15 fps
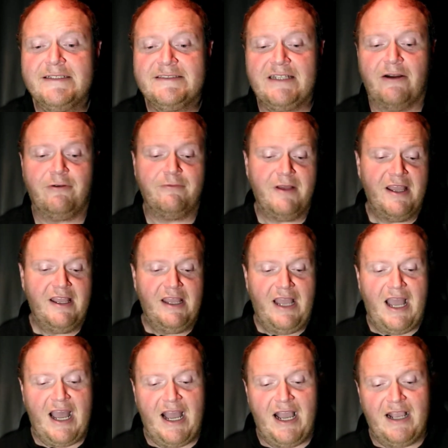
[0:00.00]
So
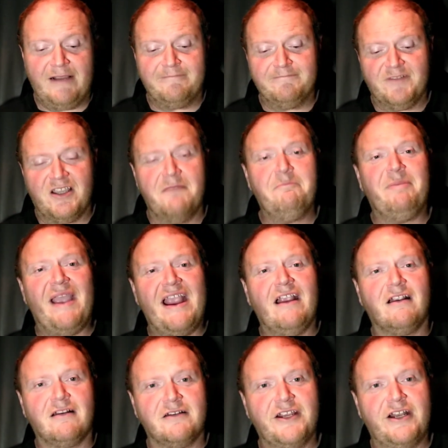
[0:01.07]
uh,
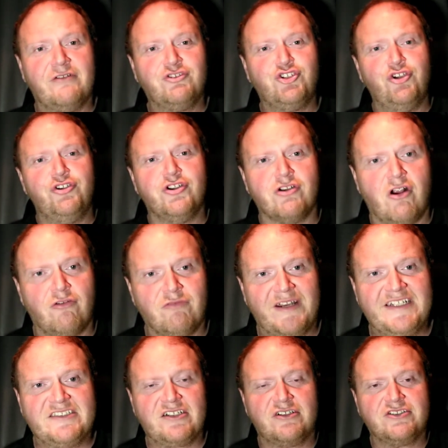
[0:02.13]
compare, you know, do your own
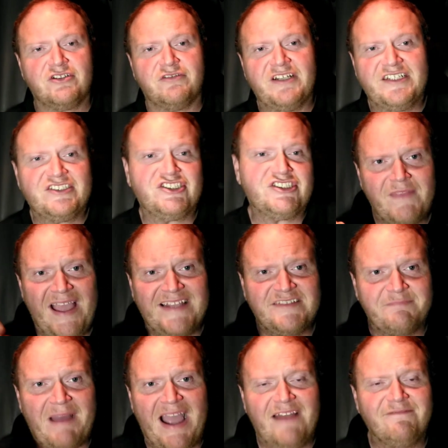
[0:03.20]
research on this.
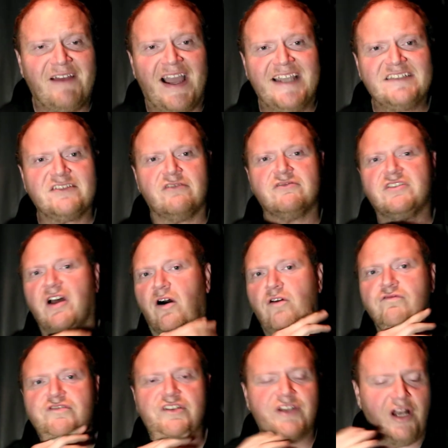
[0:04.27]
That's my advice on
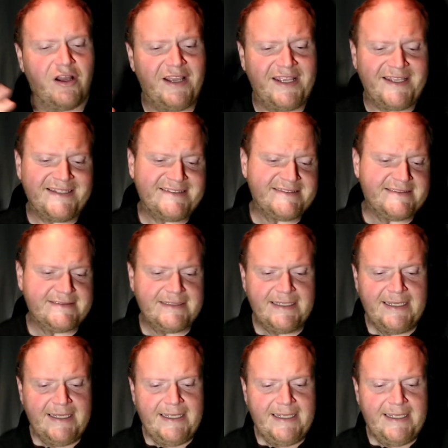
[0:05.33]
tolls. You know, it's